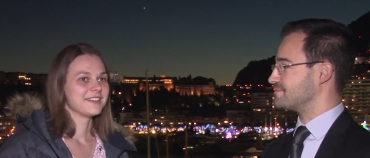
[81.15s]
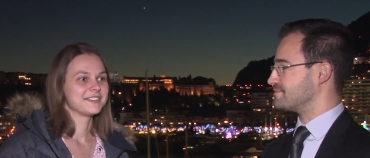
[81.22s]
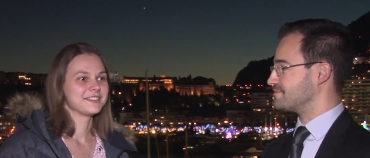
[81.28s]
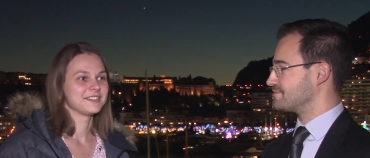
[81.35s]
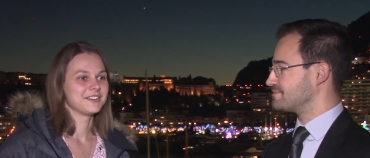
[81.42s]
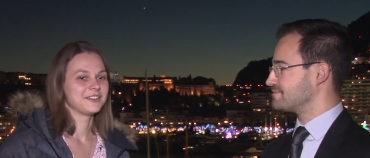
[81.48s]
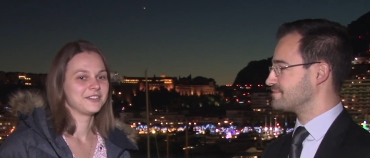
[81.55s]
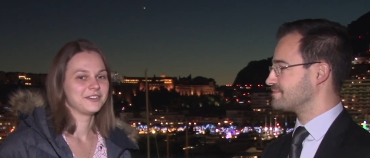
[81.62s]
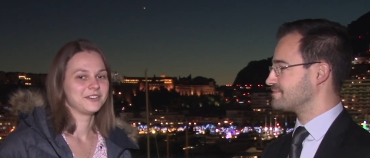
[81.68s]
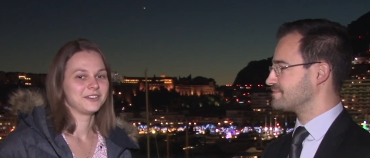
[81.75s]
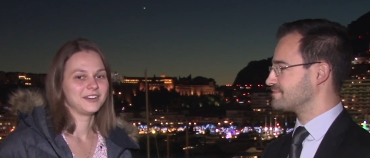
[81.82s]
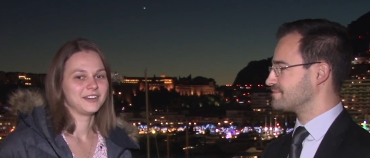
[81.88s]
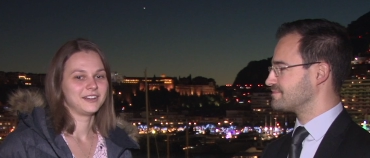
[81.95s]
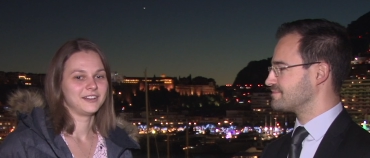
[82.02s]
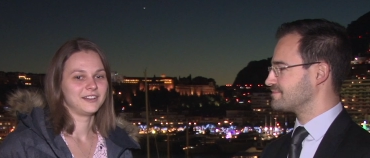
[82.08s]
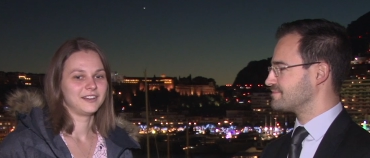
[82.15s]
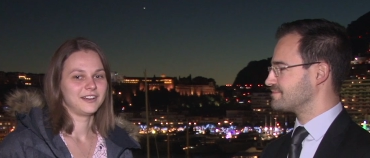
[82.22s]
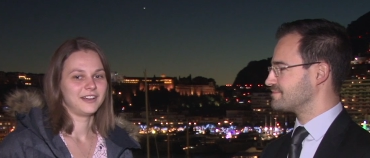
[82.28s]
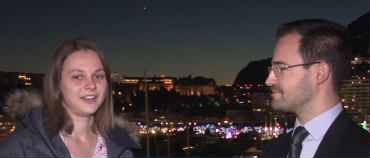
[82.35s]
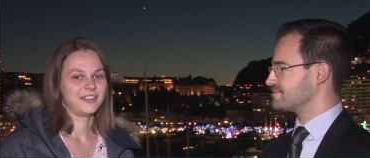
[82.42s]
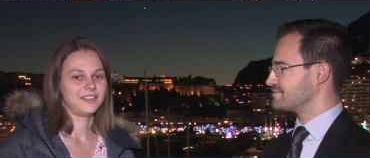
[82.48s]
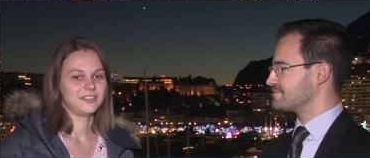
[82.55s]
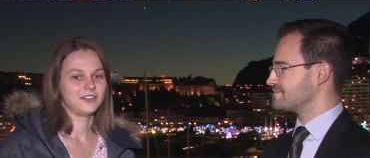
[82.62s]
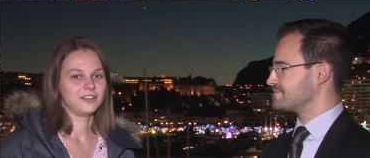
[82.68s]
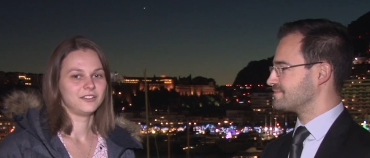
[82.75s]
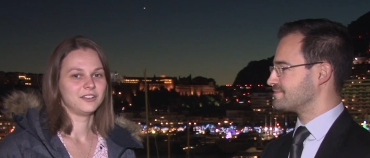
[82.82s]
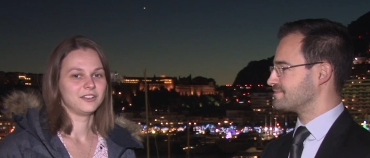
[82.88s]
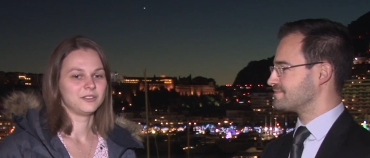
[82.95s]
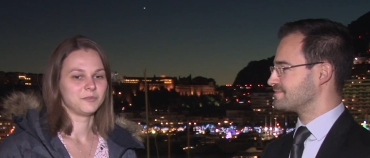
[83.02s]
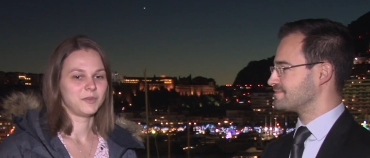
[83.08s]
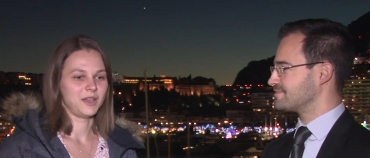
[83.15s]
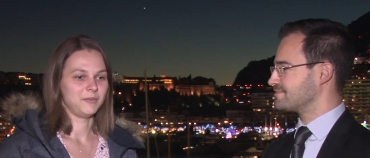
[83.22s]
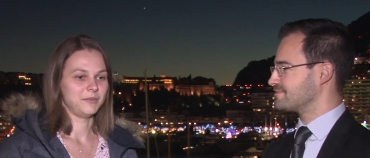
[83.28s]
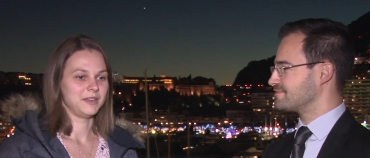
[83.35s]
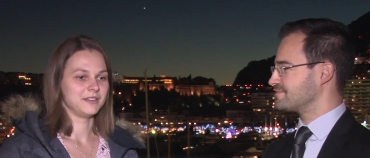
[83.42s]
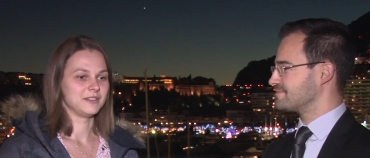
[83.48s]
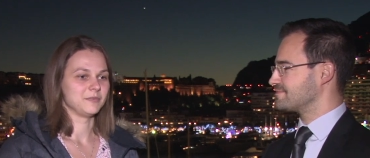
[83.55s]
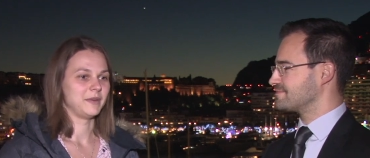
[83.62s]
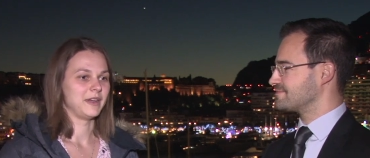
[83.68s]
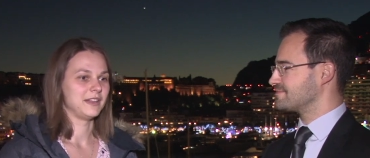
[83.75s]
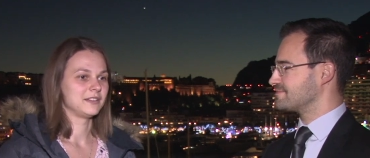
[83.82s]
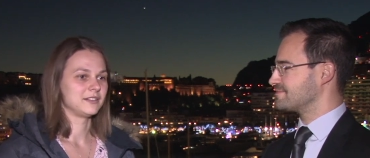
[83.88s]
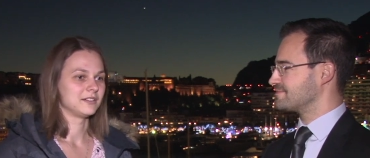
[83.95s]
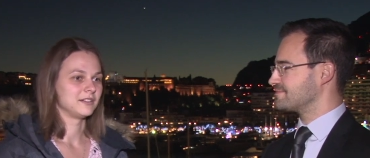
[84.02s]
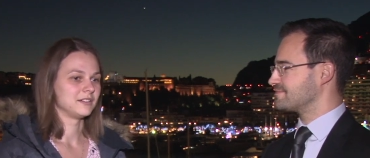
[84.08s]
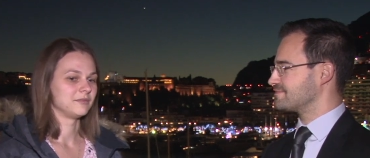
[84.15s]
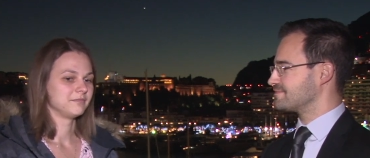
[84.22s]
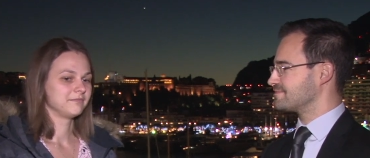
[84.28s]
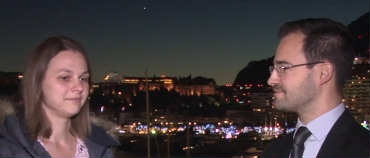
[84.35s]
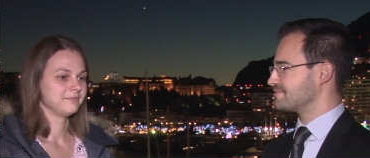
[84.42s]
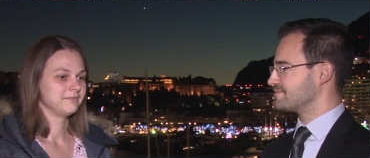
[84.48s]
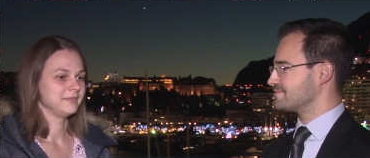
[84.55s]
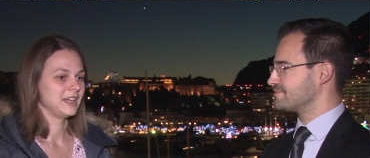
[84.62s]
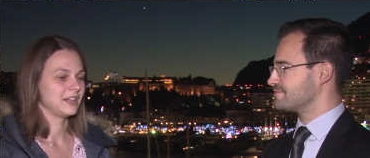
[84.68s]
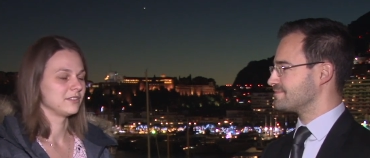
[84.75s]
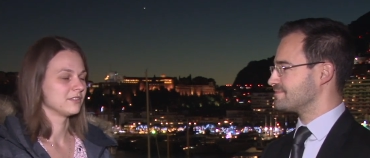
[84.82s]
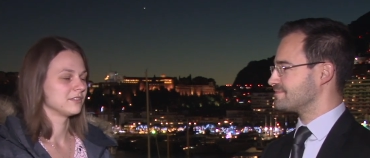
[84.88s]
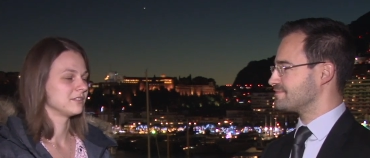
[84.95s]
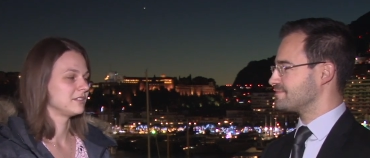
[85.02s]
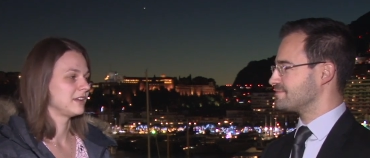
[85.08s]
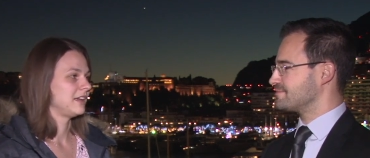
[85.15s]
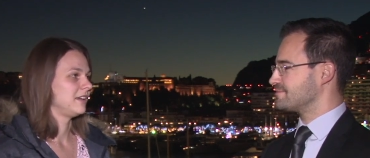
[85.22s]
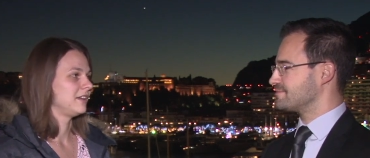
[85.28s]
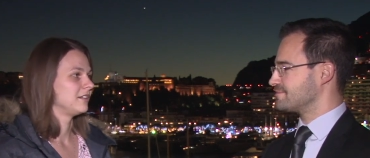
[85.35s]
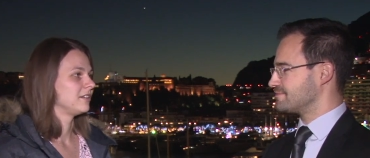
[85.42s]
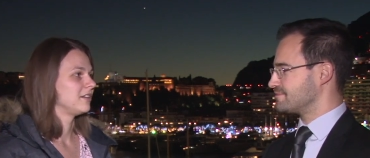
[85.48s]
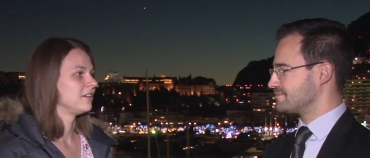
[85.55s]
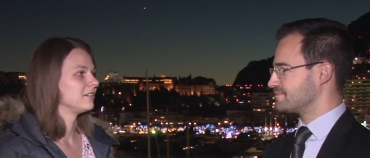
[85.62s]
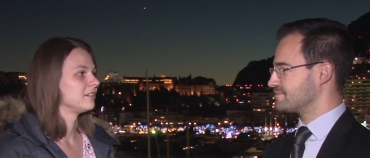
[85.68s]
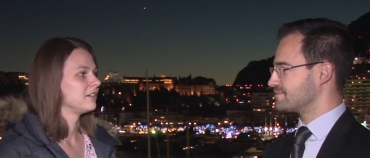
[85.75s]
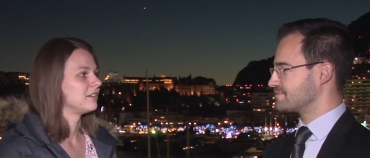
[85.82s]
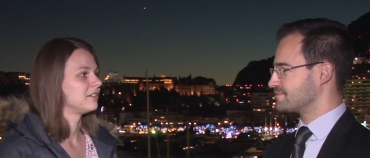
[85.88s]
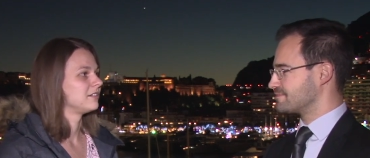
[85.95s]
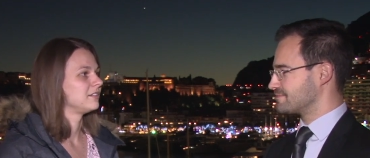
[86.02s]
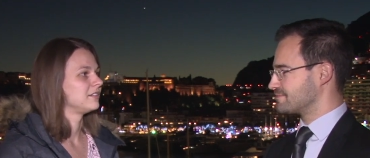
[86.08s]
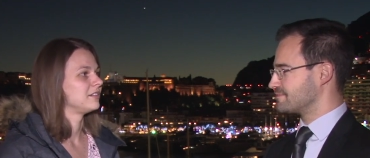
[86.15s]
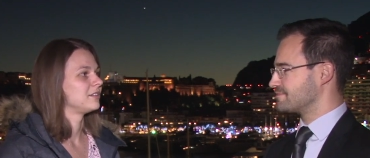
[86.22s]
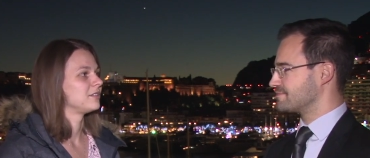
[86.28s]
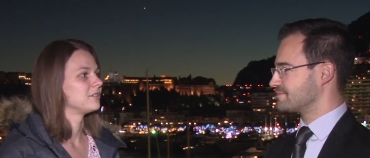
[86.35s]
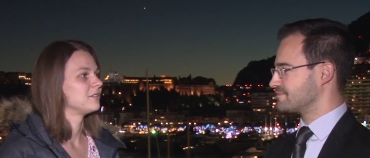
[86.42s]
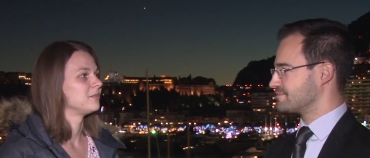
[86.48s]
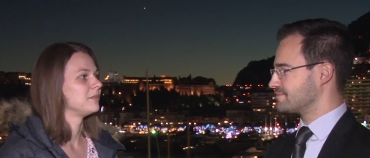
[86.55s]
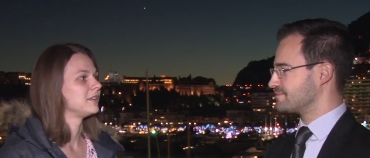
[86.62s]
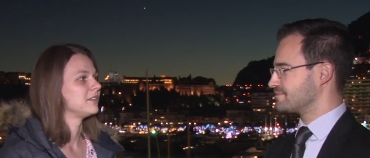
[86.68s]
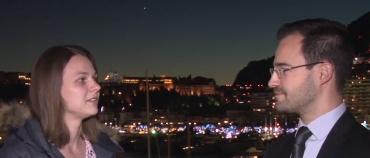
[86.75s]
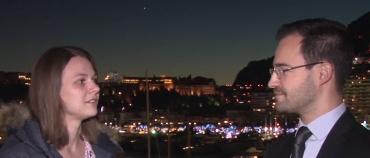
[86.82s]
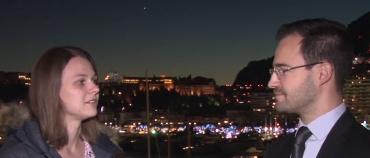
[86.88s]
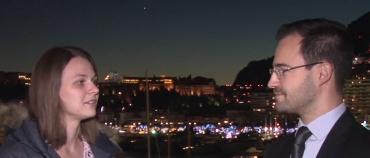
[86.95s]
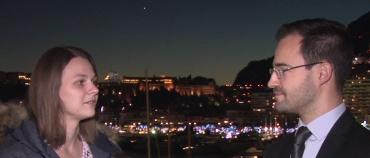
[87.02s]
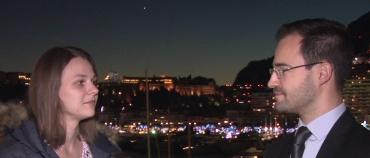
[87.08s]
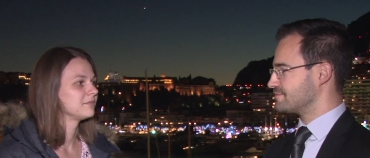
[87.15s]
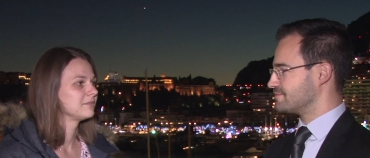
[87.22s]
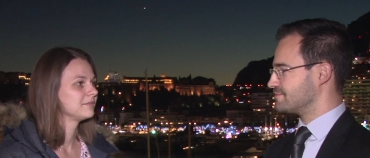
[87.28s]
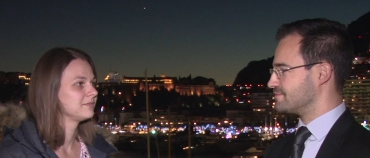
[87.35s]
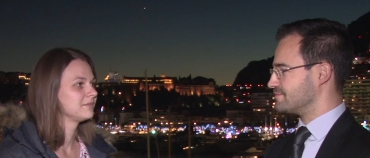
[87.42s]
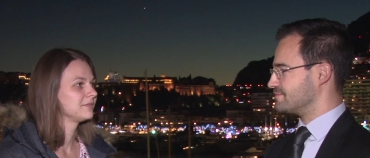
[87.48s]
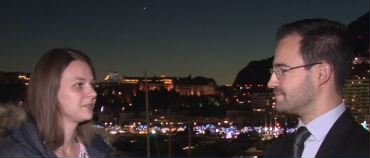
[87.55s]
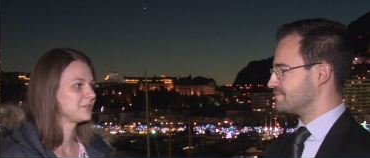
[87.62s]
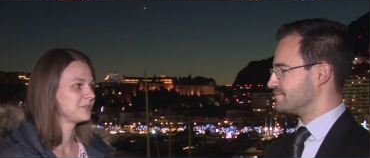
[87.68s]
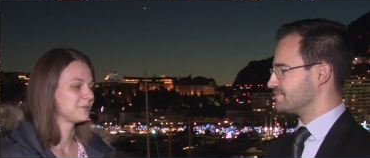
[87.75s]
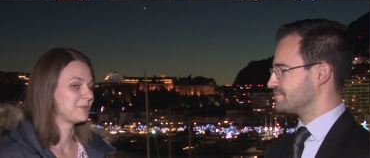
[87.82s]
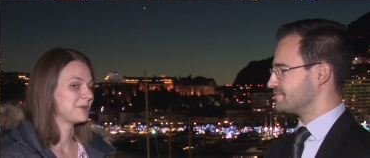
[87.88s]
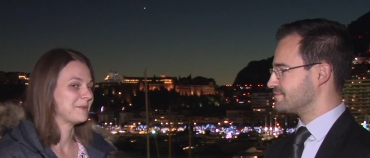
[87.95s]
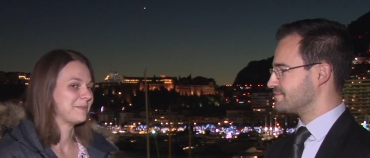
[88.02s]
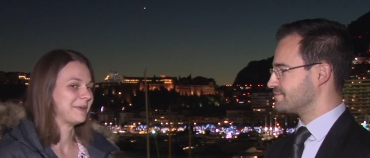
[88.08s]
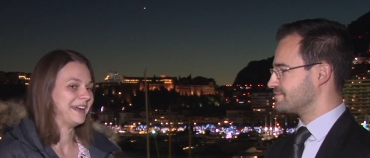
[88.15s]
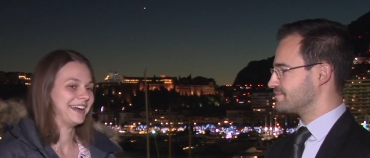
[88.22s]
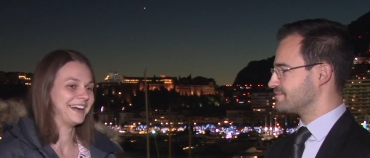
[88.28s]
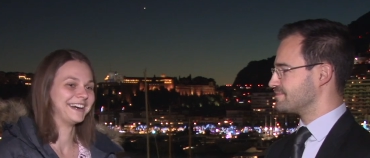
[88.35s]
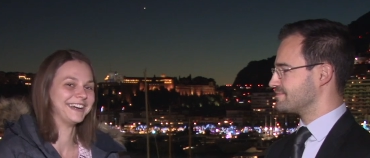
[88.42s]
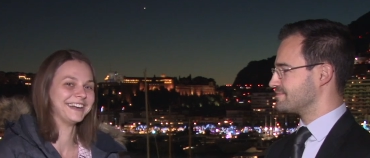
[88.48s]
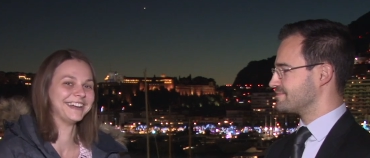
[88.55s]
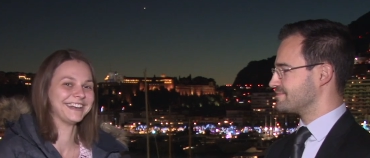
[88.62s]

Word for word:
Speaker 1: So uh, I thought that maybe it's better yeah to stay longer in the room and to, mm. to prepare